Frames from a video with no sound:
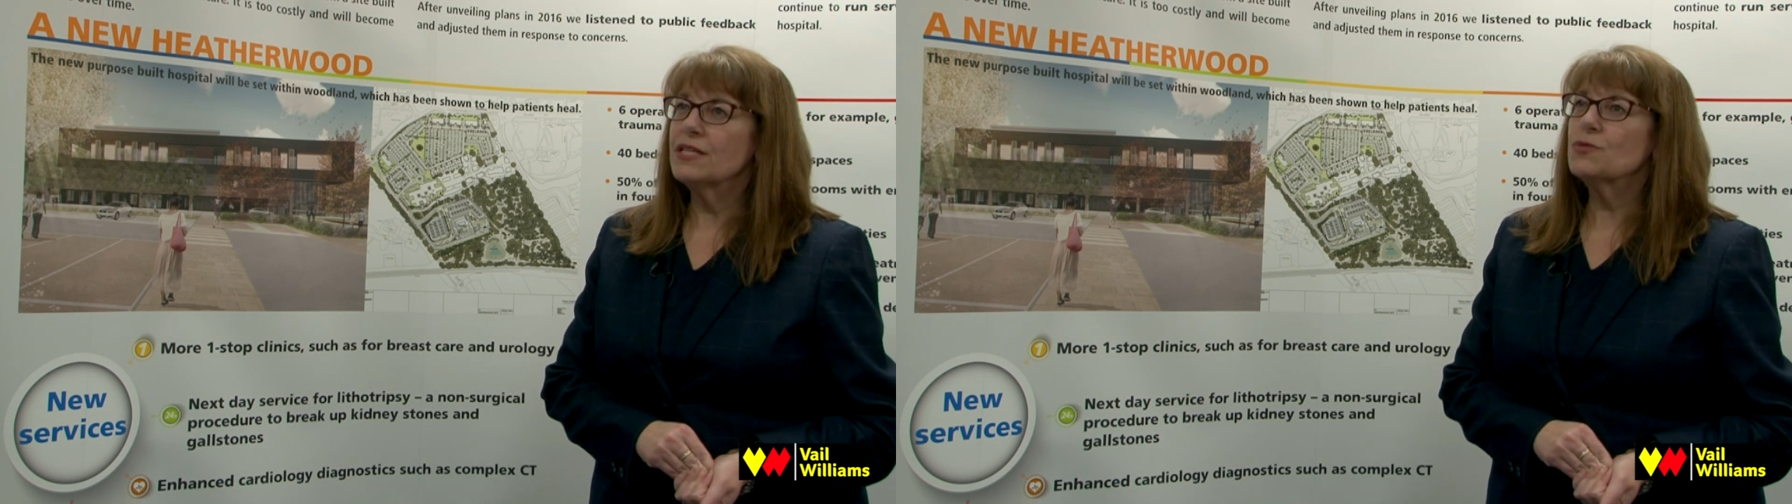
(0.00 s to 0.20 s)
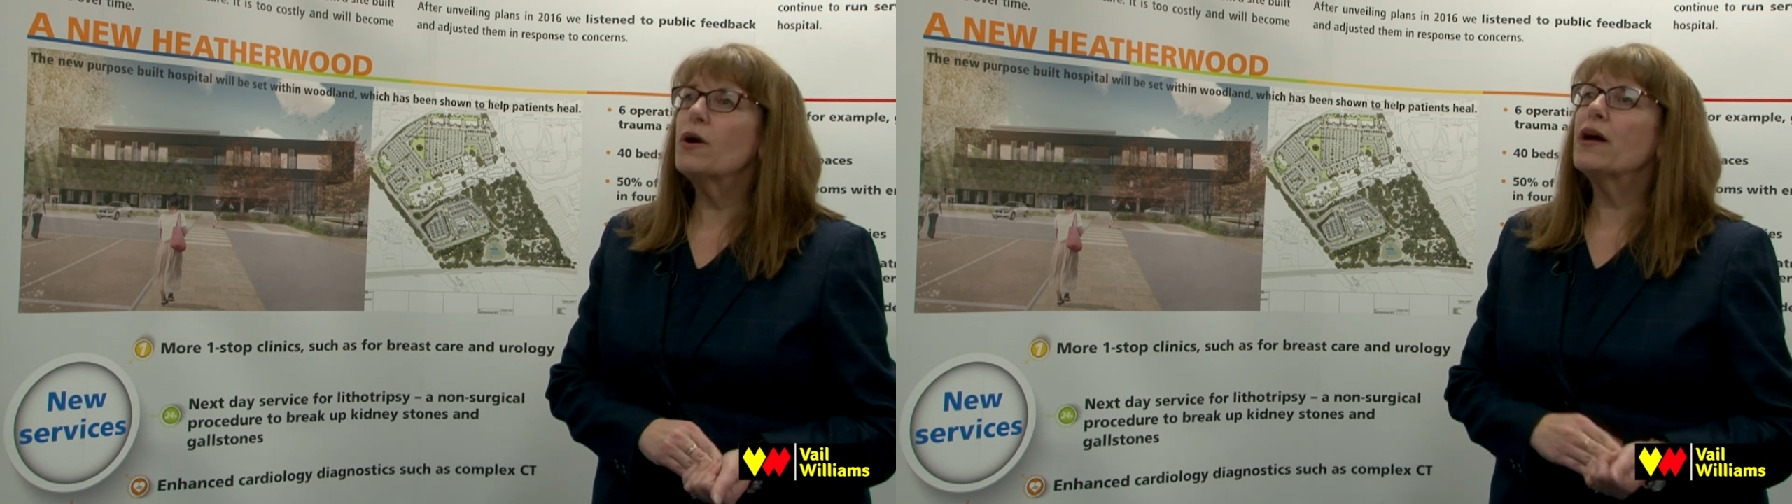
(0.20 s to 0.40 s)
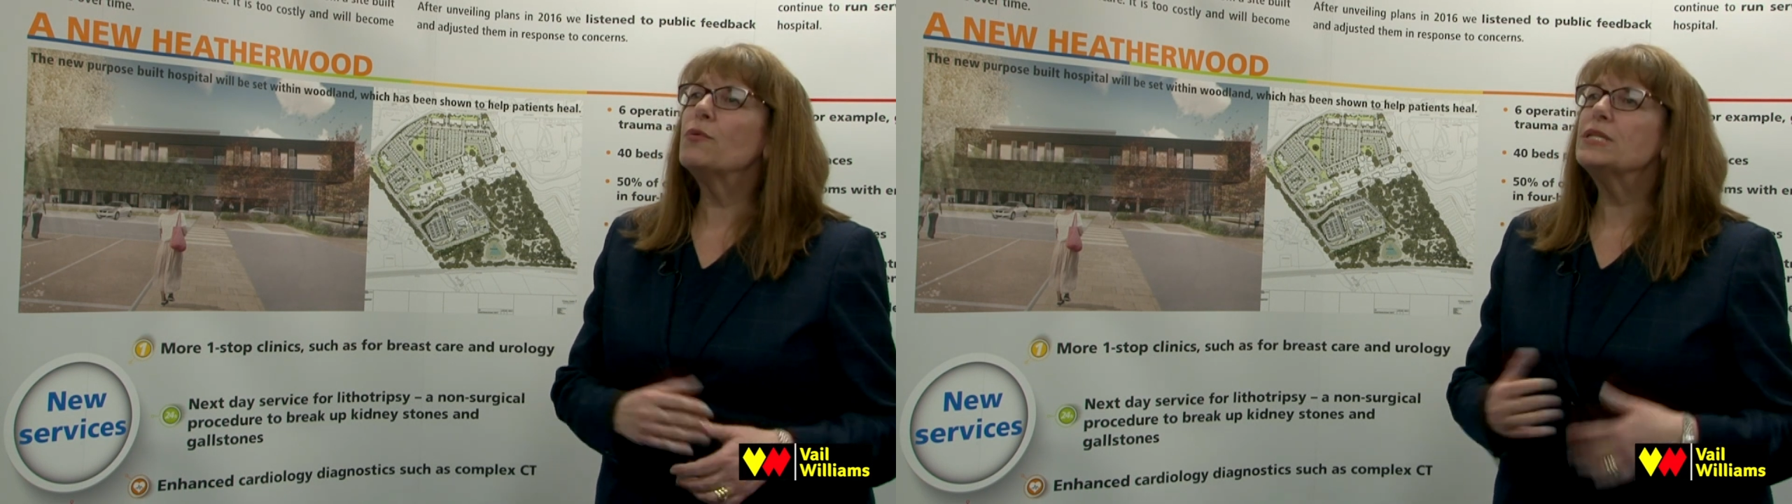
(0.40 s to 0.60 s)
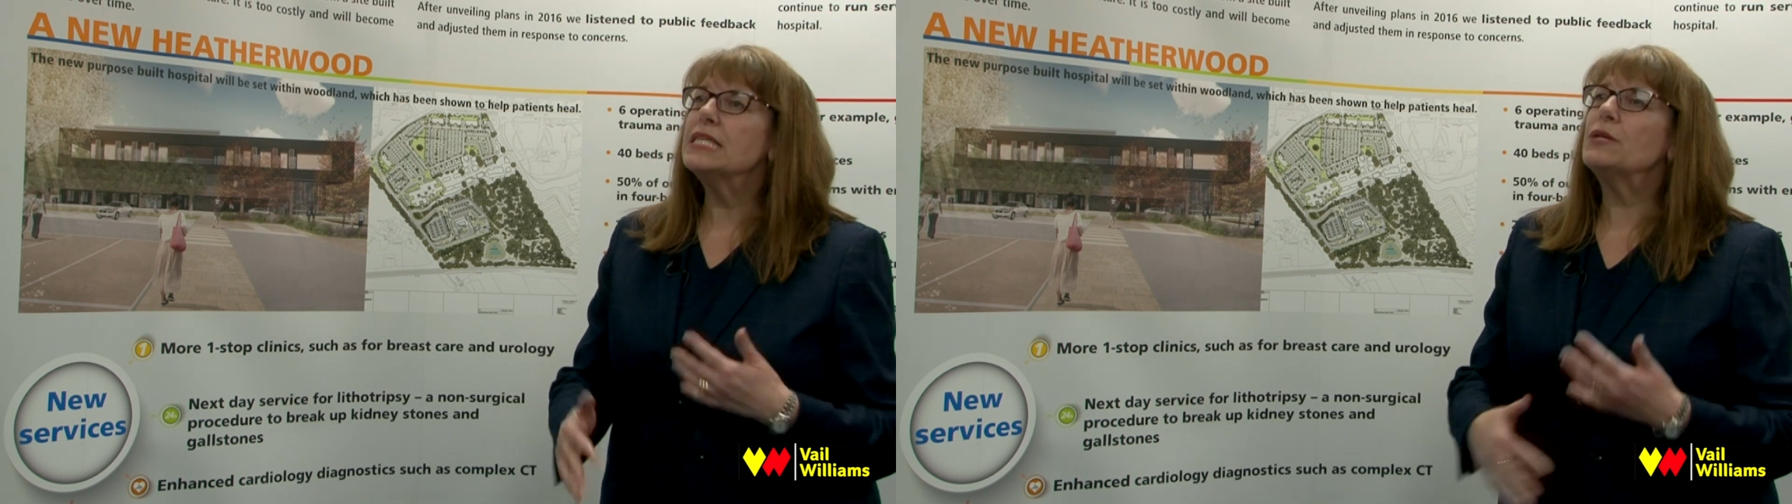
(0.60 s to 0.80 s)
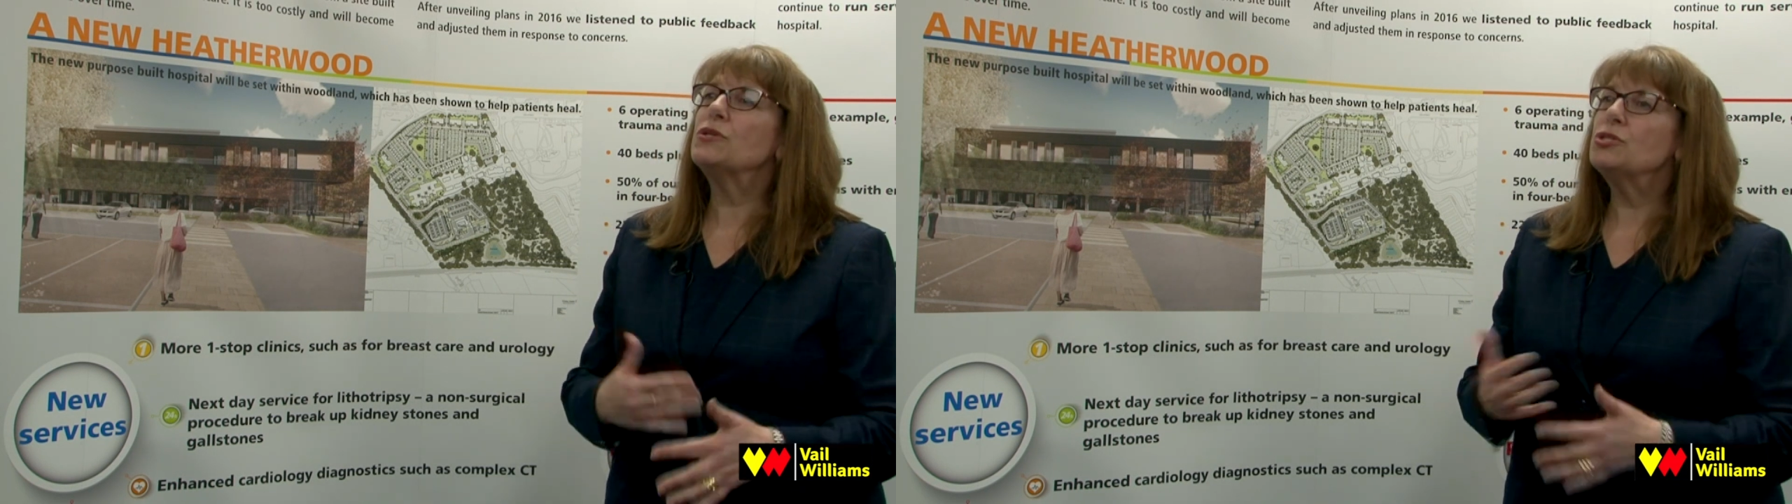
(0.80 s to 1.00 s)
That's why I always
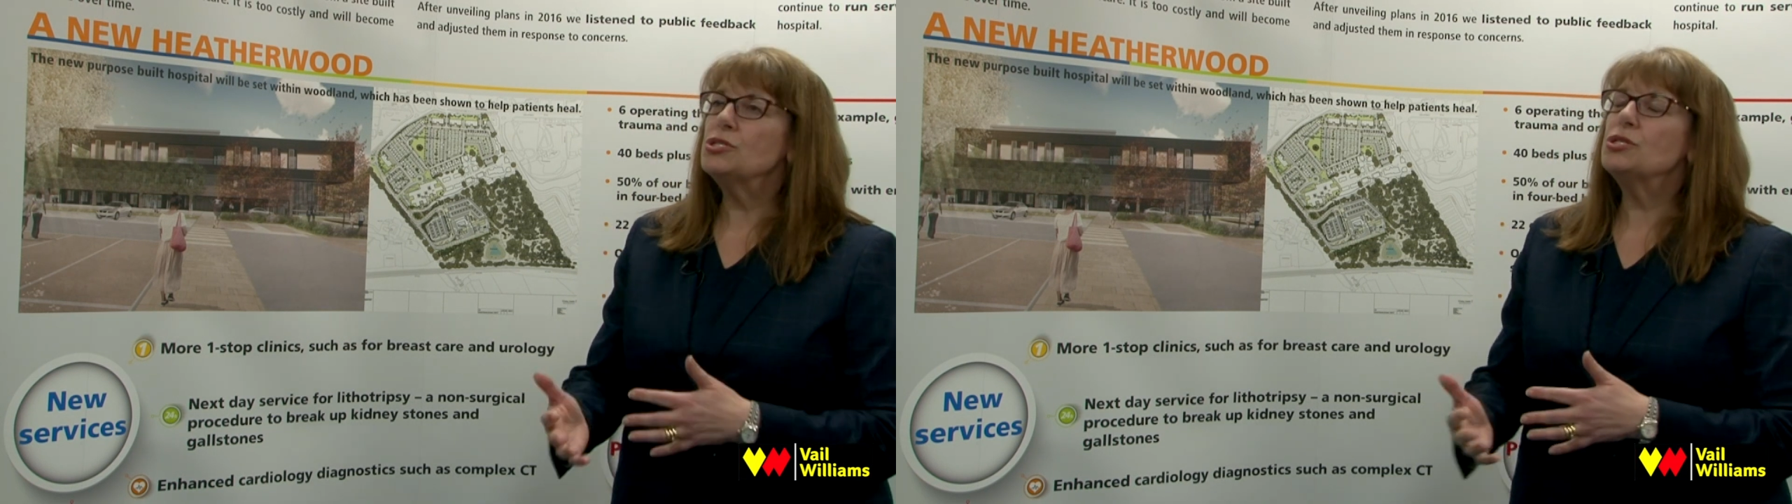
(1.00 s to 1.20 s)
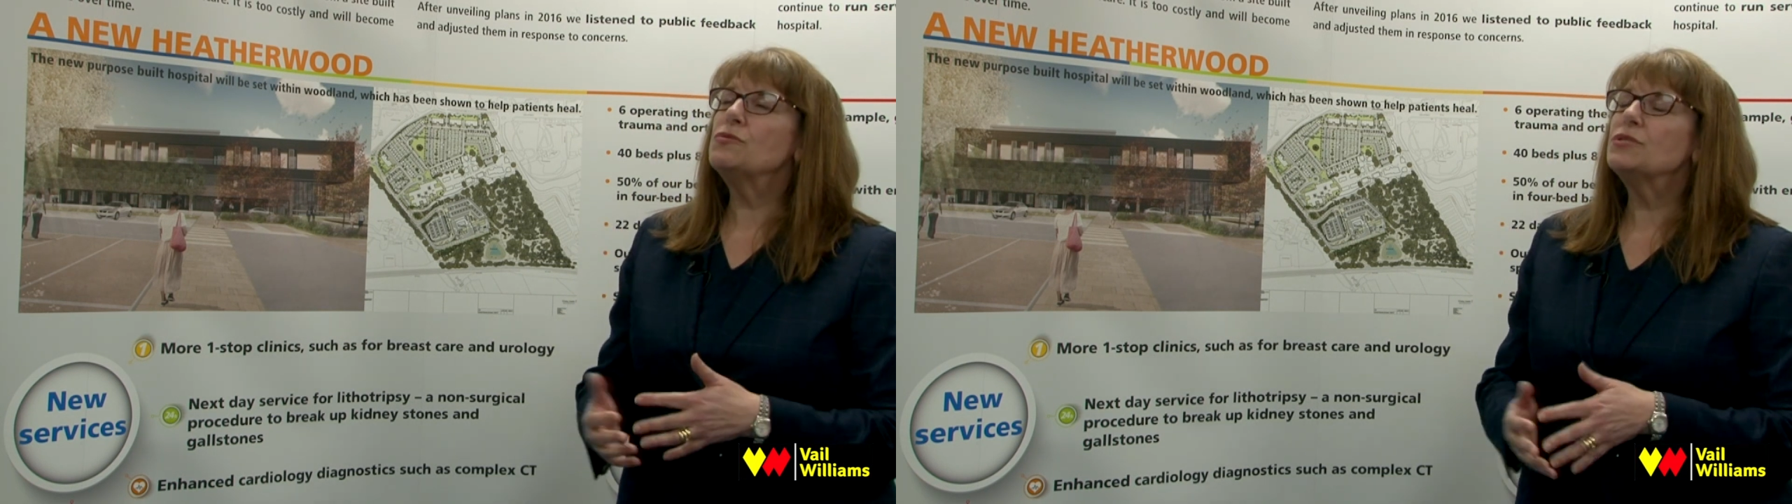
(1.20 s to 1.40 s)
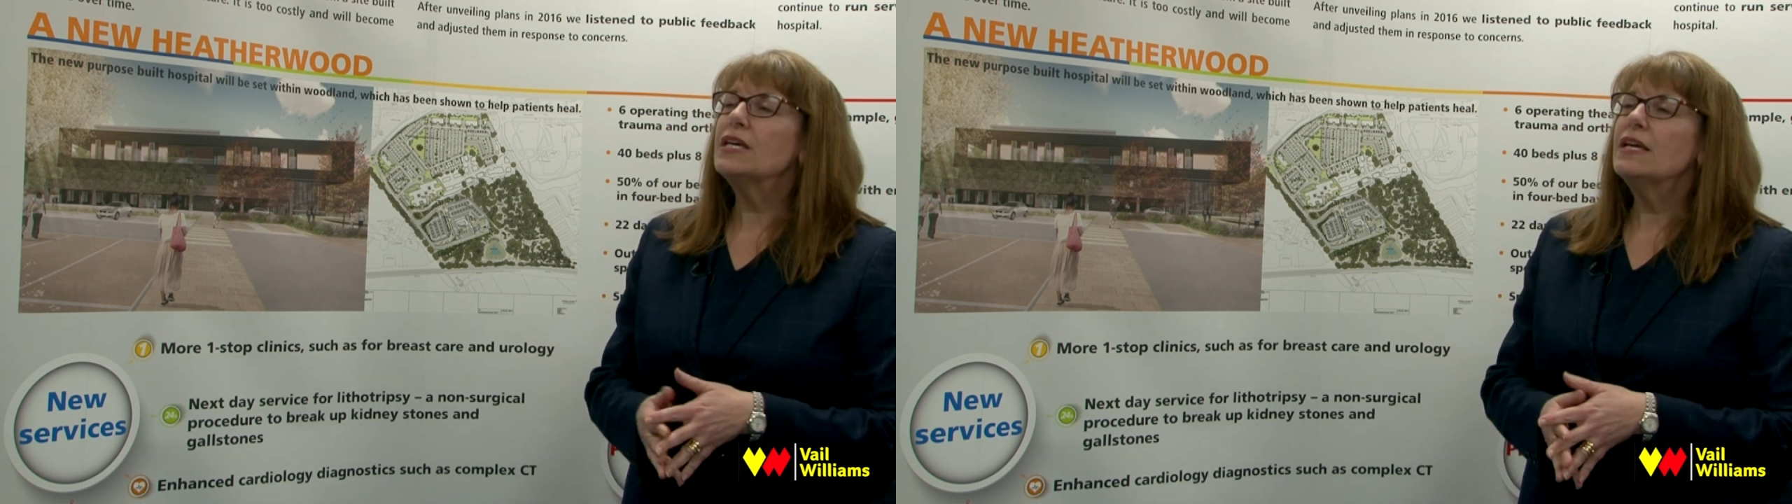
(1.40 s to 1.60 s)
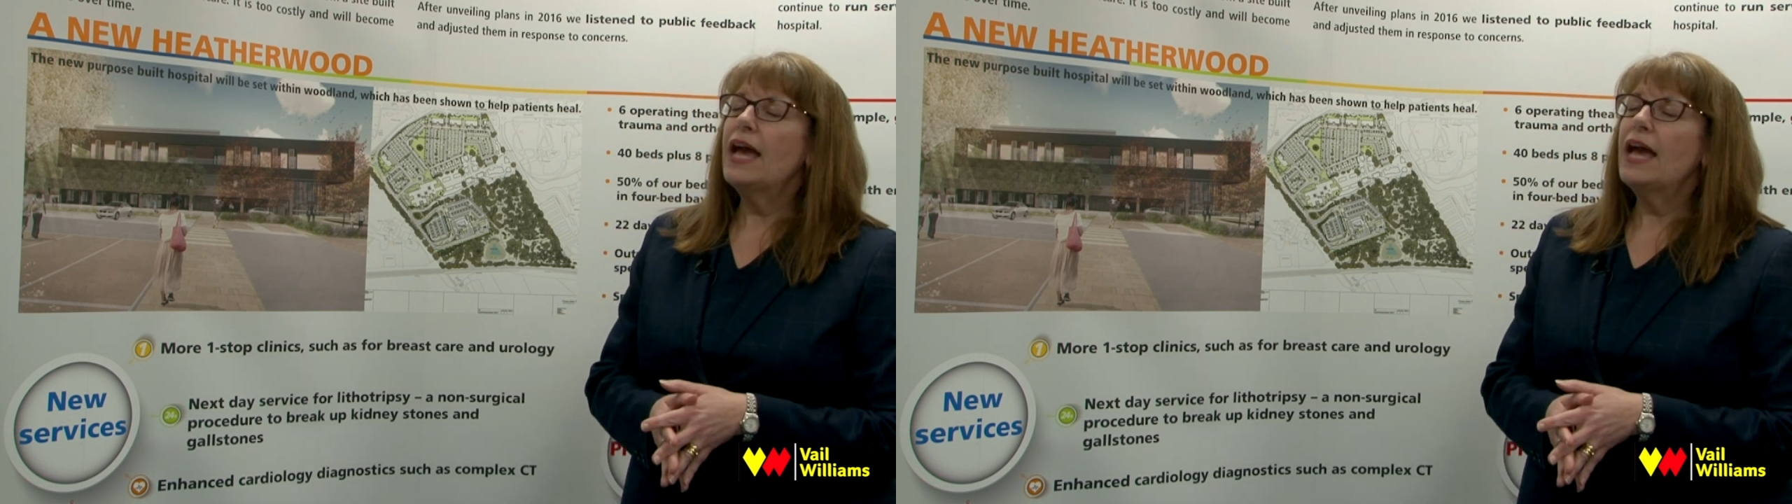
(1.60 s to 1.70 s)
think we should use